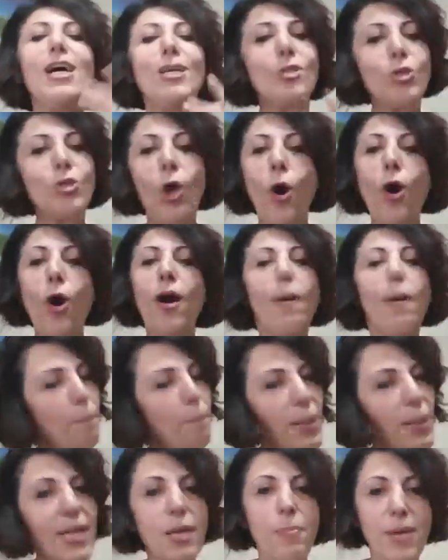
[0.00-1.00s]
So
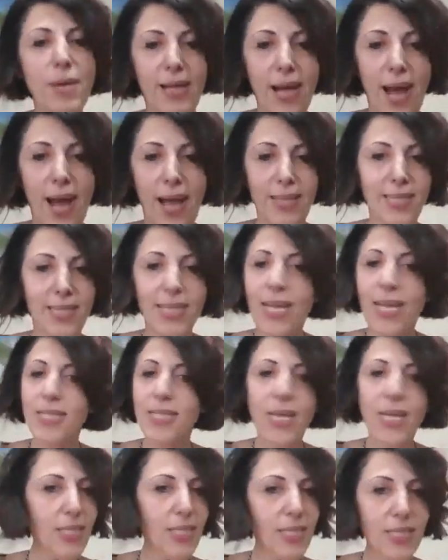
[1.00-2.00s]
believe me, guys,
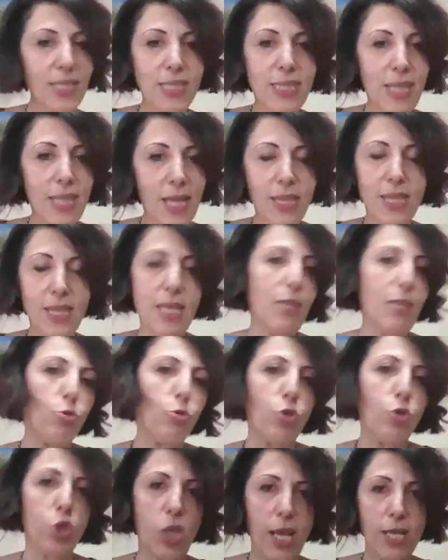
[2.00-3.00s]
there is nothing
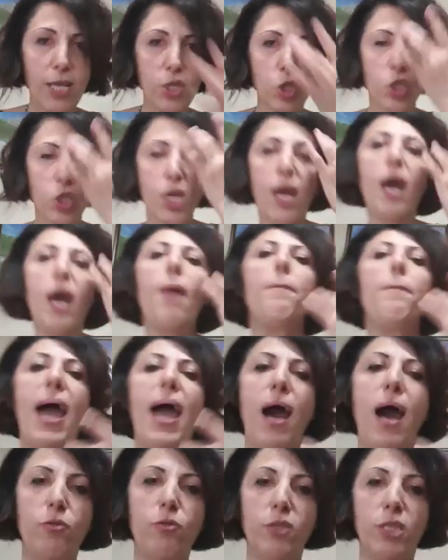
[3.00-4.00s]
to change
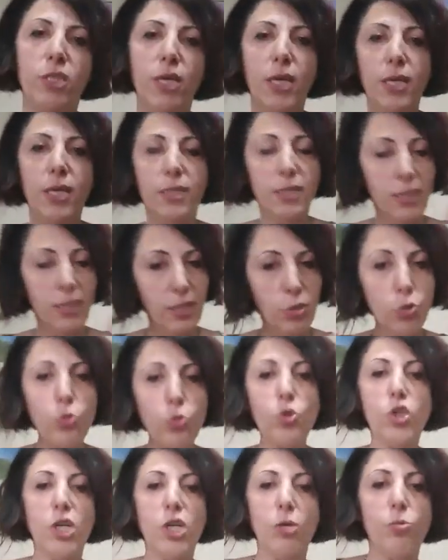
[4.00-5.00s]
about the
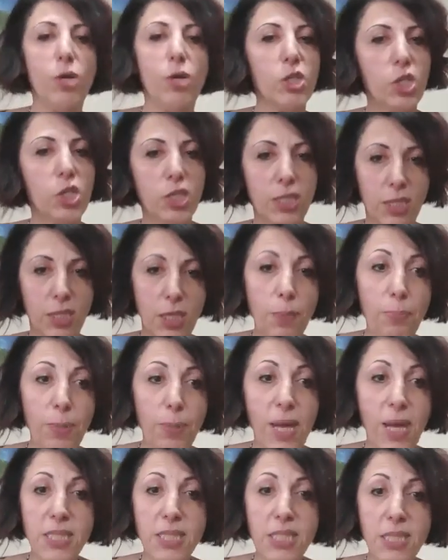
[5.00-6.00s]
new generation
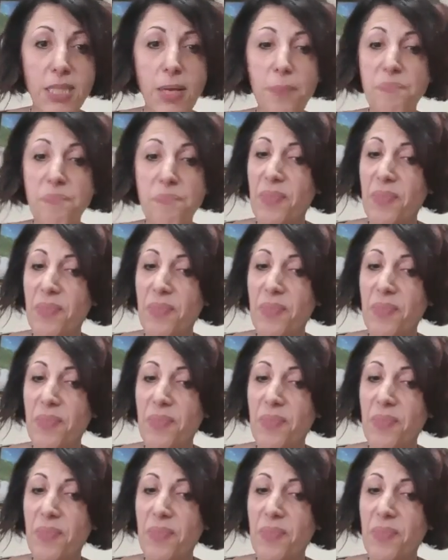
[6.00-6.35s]
Simplex.